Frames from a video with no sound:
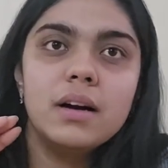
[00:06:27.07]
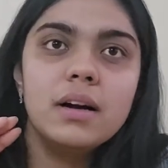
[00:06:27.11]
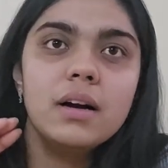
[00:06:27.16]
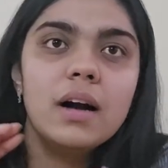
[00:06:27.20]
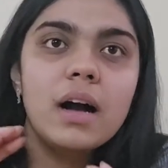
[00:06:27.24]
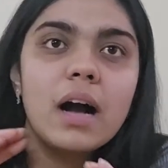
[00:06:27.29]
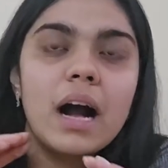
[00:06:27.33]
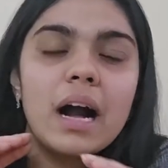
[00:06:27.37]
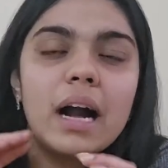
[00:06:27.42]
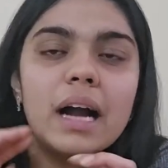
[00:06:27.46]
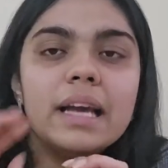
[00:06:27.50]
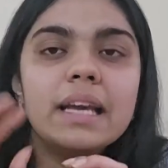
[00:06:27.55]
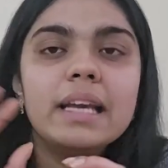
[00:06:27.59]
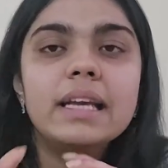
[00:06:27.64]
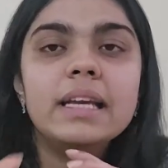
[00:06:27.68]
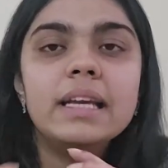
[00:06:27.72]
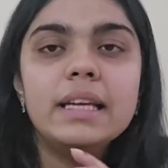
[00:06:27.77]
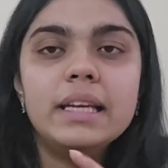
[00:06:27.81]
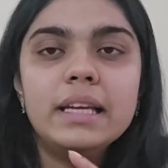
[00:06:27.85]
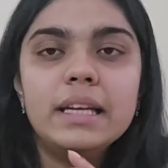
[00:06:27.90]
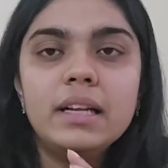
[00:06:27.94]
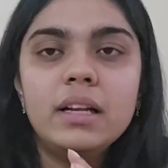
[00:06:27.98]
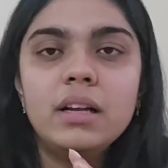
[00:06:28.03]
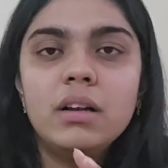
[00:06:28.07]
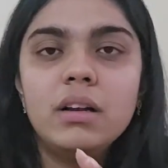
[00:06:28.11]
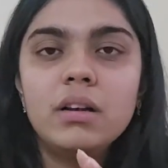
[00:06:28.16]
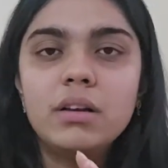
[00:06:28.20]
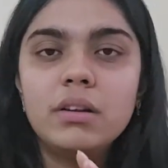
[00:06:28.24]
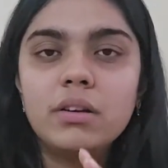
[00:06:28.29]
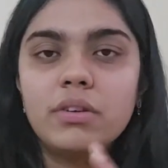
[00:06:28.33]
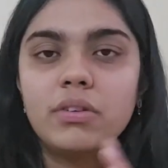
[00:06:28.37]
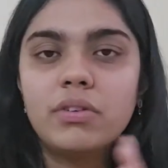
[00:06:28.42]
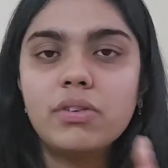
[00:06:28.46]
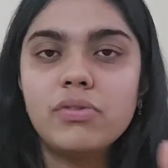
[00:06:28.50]
high yield
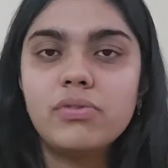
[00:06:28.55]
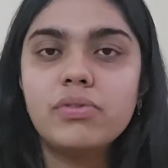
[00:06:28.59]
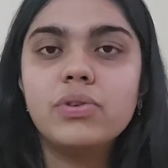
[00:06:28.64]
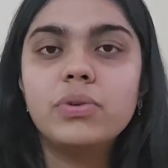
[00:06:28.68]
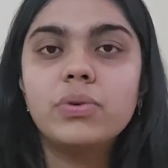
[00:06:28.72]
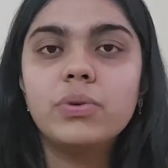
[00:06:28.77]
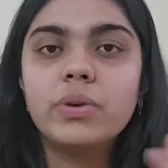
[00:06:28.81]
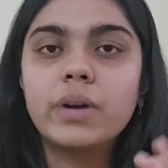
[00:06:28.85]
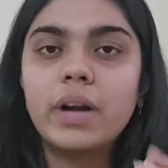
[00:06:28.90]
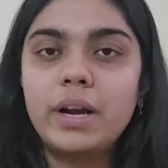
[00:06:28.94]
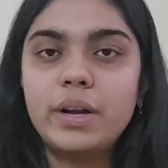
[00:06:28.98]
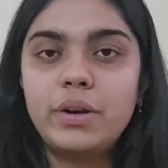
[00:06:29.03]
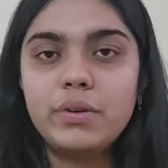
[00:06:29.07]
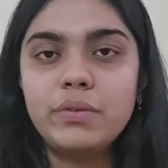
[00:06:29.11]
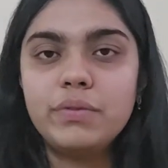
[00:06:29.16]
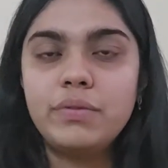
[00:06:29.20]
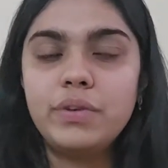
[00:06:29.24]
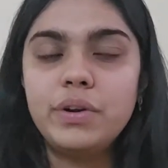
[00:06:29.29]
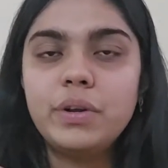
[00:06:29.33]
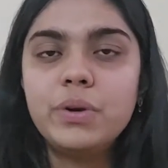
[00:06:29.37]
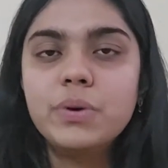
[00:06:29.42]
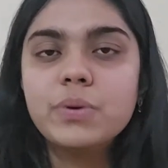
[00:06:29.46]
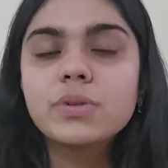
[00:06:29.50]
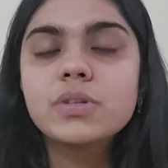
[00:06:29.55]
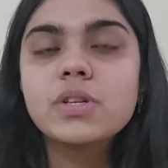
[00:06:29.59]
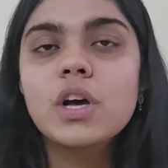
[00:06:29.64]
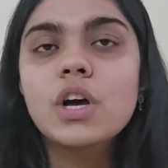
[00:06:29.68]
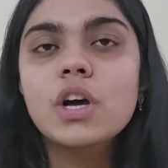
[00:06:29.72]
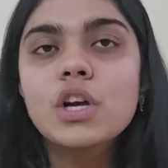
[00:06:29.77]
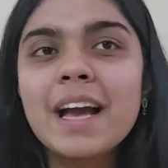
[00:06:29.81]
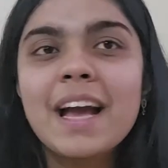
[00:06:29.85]
review kind of videos.